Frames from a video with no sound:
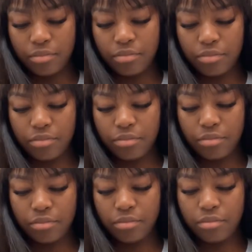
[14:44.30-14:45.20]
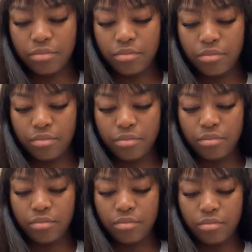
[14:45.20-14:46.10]

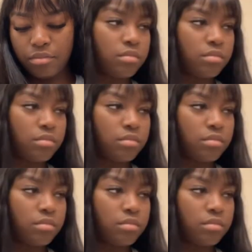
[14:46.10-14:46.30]
Nobody speaks.